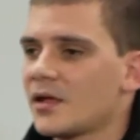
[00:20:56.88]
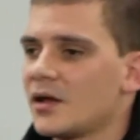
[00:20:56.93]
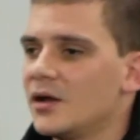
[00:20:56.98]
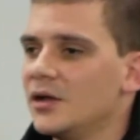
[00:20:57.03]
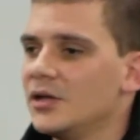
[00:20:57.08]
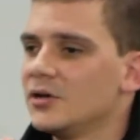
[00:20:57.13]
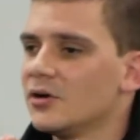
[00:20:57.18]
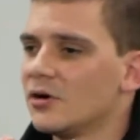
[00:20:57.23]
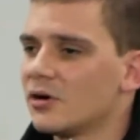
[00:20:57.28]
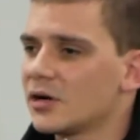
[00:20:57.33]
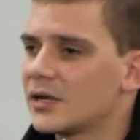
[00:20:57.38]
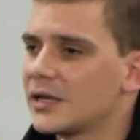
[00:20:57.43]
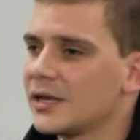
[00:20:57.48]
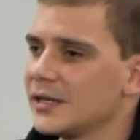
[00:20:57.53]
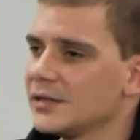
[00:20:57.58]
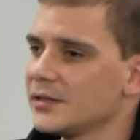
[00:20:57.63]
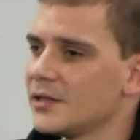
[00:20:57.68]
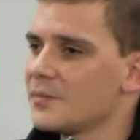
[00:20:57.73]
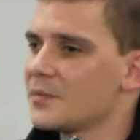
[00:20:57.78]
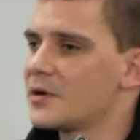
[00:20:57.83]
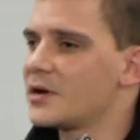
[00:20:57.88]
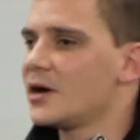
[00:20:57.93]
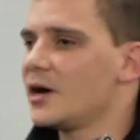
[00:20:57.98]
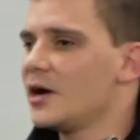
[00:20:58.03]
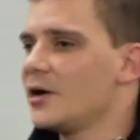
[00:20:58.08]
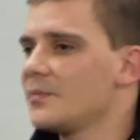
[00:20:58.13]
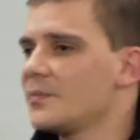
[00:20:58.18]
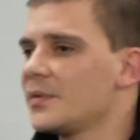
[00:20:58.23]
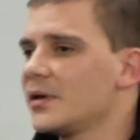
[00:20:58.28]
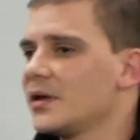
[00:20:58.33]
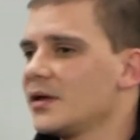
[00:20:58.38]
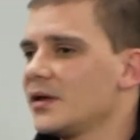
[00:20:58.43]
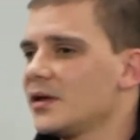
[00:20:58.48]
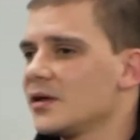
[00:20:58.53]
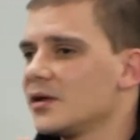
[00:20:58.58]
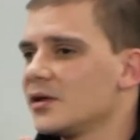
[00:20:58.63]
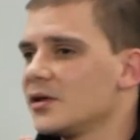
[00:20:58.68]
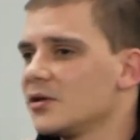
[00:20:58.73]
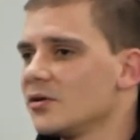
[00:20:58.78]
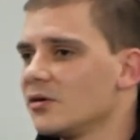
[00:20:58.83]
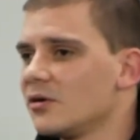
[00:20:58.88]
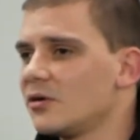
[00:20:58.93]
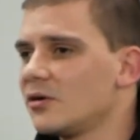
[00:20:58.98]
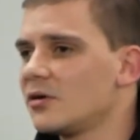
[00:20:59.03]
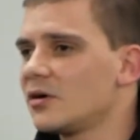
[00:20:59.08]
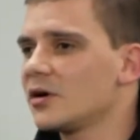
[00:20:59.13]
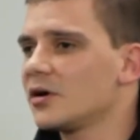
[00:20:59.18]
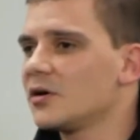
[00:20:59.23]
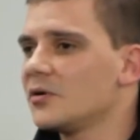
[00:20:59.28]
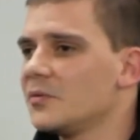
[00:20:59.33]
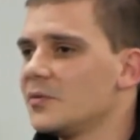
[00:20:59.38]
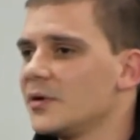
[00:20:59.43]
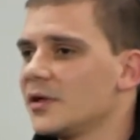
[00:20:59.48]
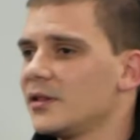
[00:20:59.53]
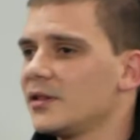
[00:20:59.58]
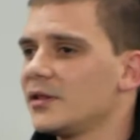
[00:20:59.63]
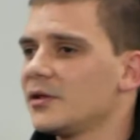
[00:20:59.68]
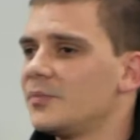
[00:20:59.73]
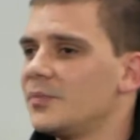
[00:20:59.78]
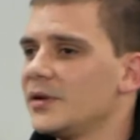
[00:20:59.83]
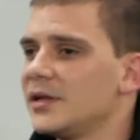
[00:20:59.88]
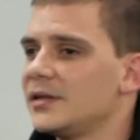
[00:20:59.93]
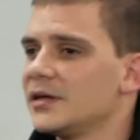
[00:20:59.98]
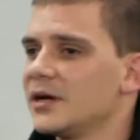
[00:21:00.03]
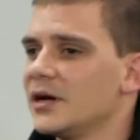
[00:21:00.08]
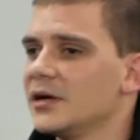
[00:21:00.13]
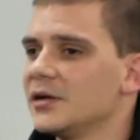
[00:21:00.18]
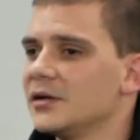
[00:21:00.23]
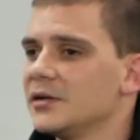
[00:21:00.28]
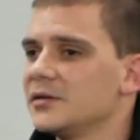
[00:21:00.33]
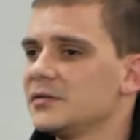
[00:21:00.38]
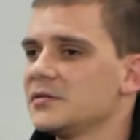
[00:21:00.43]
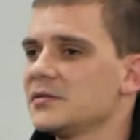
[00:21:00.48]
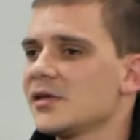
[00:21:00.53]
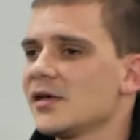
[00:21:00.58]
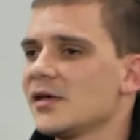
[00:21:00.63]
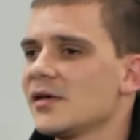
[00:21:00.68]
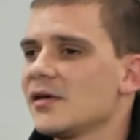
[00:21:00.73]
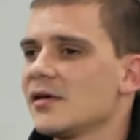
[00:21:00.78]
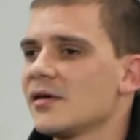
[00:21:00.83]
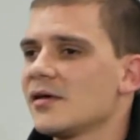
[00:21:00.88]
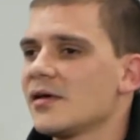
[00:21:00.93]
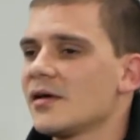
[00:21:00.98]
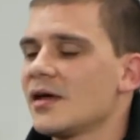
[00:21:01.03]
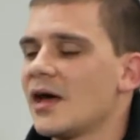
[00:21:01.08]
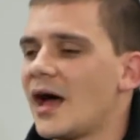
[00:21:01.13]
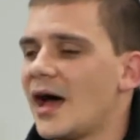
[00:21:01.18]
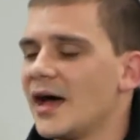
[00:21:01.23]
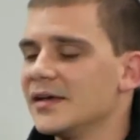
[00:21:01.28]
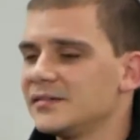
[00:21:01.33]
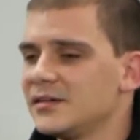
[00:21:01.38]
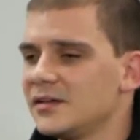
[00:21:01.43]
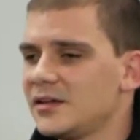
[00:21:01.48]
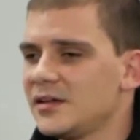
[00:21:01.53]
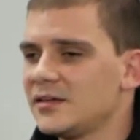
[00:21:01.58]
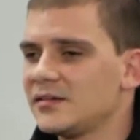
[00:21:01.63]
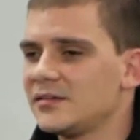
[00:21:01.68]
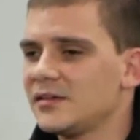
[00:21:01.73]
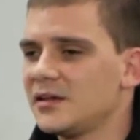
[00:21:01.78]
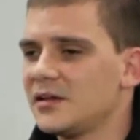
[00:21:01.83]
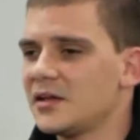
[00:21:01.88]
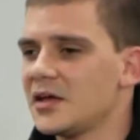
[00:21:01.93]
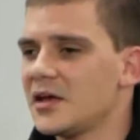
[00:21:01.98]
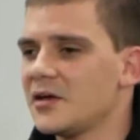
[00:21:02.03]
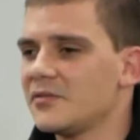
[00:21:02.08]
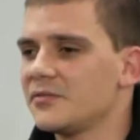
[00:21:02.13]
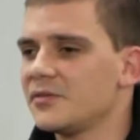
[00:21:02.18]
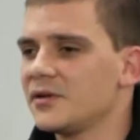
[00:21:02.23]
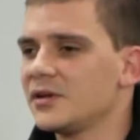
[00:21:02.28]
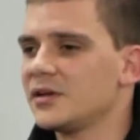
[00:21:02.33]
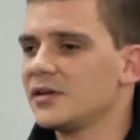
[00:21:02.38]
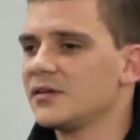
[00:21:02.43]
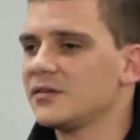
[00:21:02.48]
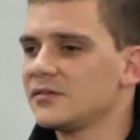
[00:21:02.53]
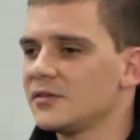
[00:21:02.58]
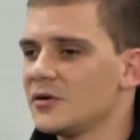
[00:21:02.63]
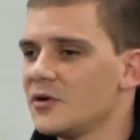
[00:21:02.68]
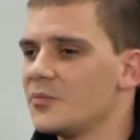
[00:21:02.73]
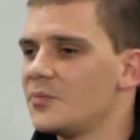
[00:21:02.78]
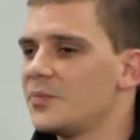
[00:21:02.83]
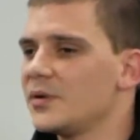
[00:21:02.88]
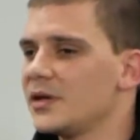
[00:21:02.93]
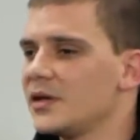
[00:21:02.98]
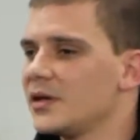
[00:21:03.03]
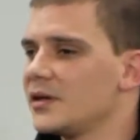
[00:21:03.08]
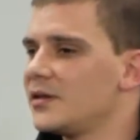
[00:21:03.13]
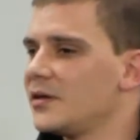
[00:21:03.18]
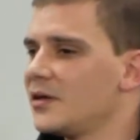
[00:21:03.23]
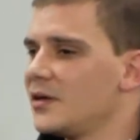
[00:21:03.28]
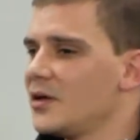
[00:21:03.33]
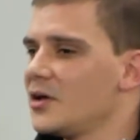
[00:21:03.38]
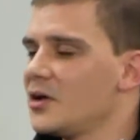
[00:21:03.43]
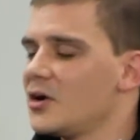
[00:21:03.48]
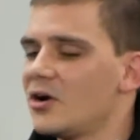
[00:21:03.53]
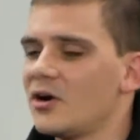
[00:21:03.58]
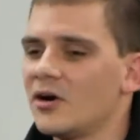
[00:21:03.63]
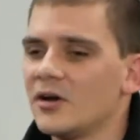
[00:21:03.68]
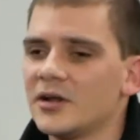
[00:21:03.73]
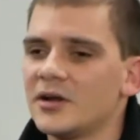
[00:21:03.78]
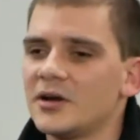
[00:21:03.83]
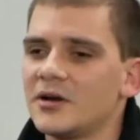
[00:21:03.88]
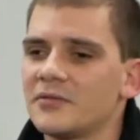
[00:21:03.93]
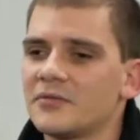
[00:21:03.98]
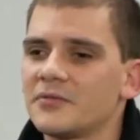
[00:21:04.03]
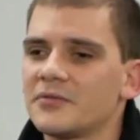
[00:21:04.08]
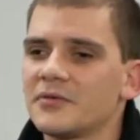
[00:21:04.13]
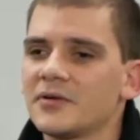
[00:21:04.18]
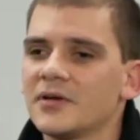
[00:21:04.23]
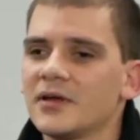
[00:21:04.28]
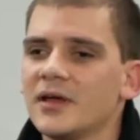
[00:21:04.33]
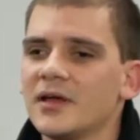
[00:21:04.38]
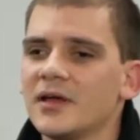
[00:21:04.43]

your kingdom come, your will be done. As it is in heaven, so be it on earth.